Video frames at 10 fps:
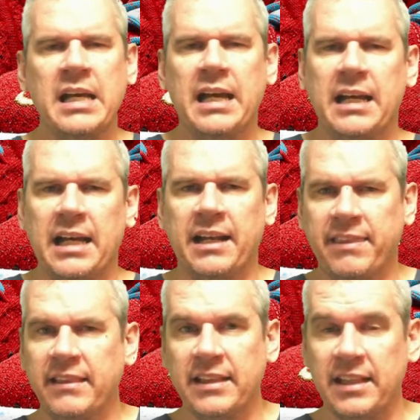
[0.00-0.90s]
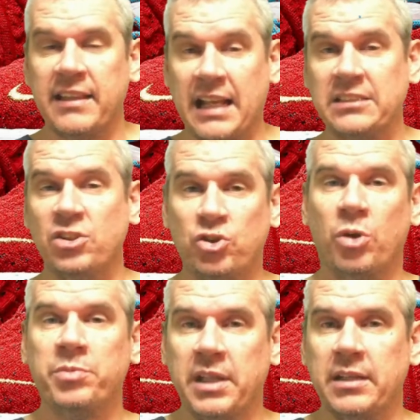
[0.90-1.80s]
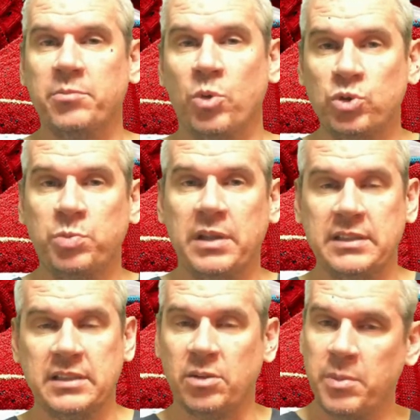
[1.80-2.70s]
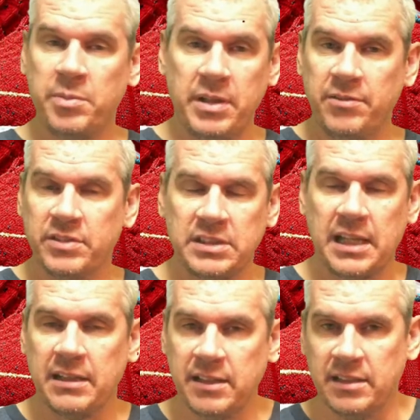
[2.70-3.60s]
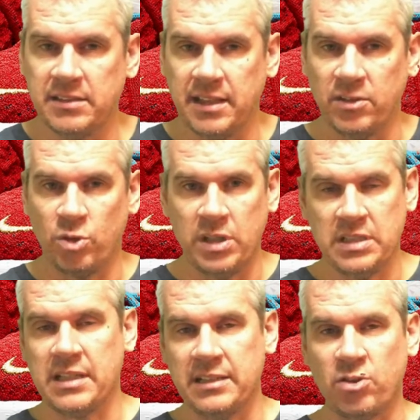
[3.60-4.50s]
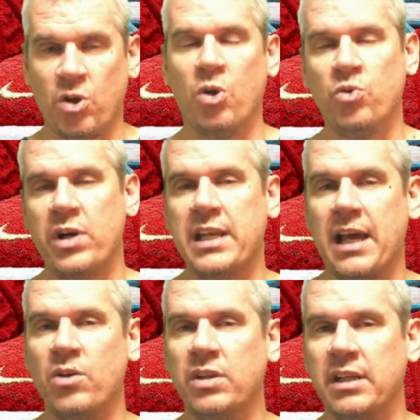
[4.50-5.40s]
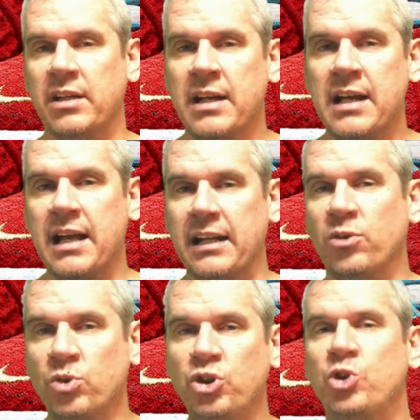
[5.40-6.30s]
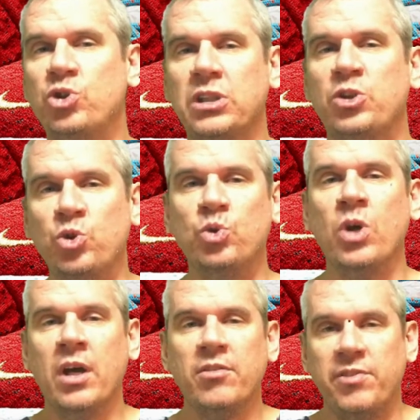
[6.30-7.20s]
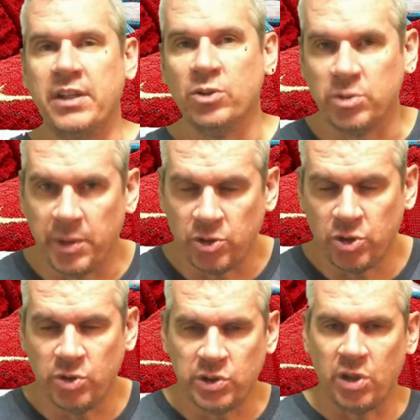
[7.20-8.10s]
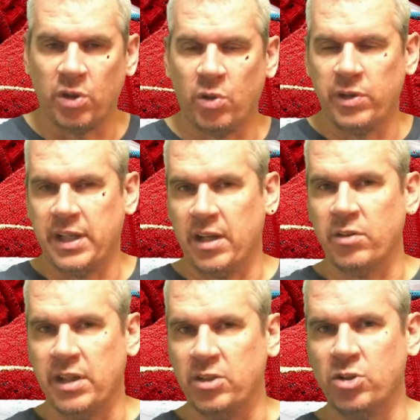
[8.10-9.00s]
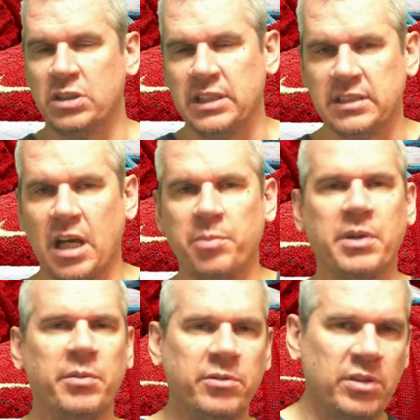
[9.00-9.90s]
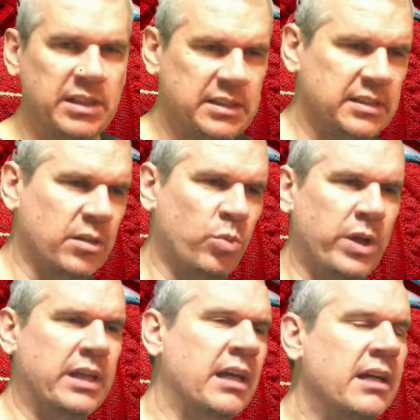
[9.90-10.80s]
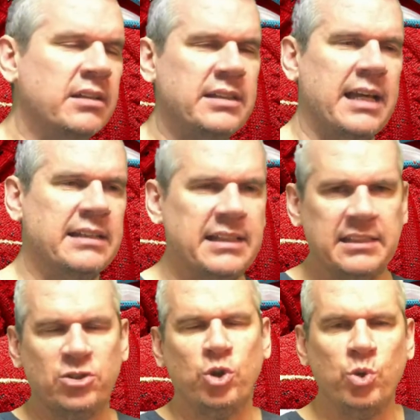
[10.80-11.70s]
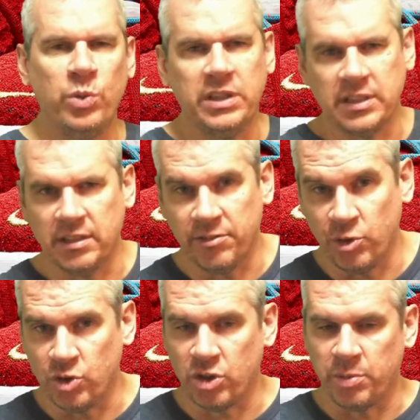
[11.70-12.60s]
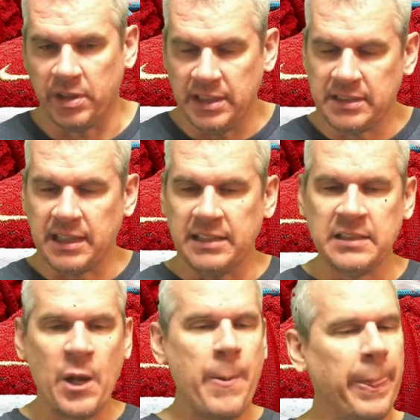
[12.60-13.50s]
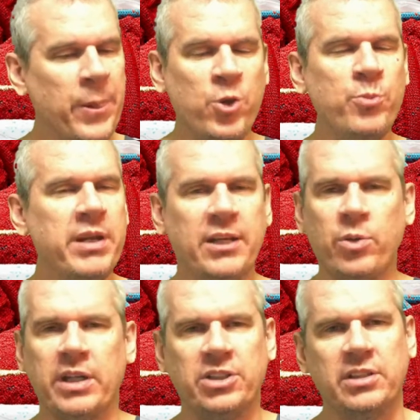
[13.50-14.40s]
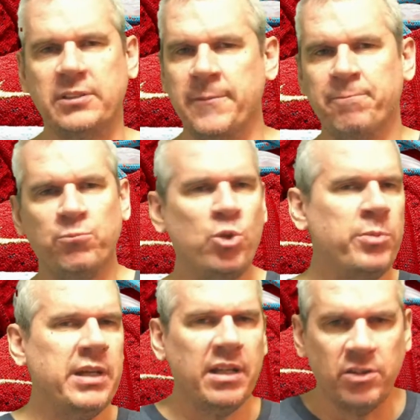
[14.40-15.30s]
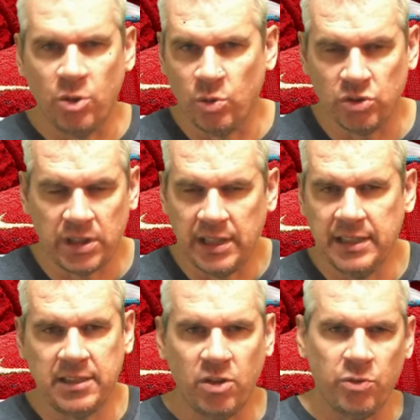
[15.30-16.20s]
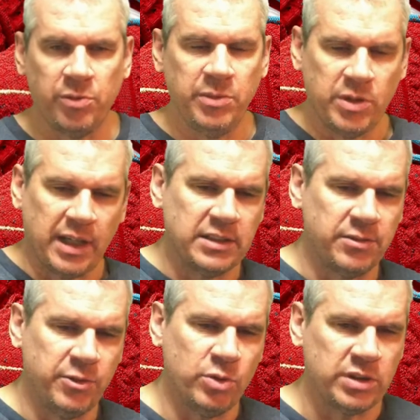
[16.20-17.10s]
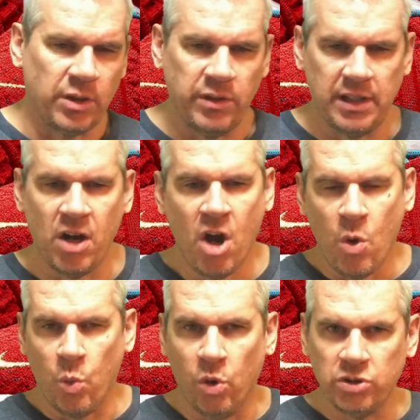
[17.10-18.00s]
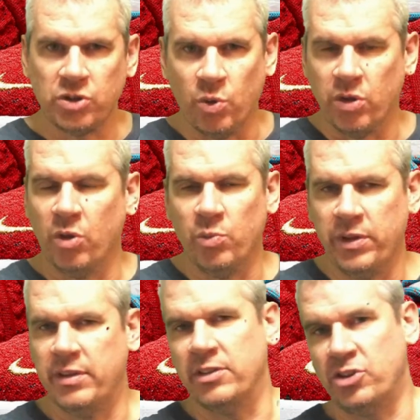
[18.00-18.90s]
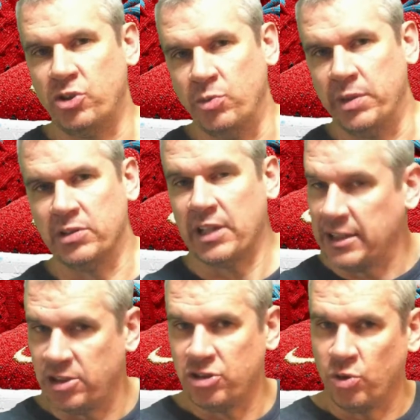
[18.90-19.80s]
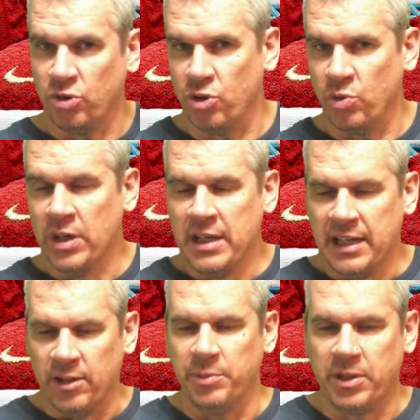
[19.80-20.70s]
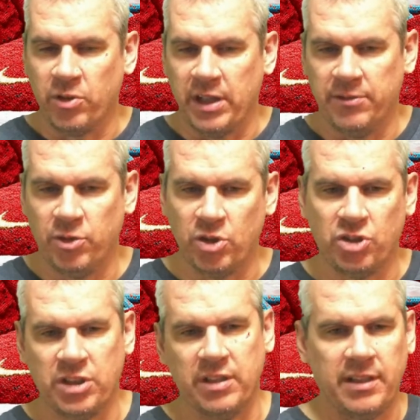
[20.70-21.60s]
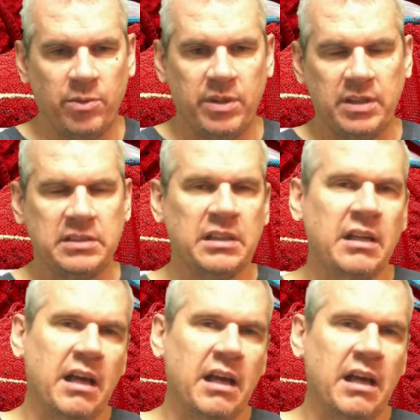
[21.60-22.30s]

And I think that's the drop date in most places, or maybe even Saturday the 6th. So these guys are already out there, and I don't usually do videos about shoes that are already out there. Usually it's upcoming releases a week, 10 days, 2 weeks in the future. But these guys, too many questions, too many unknowns, and I need to know from you guys, the viewers out there, what's going on with this shoe, because I just don't know, and it'd be great if you could share that with us.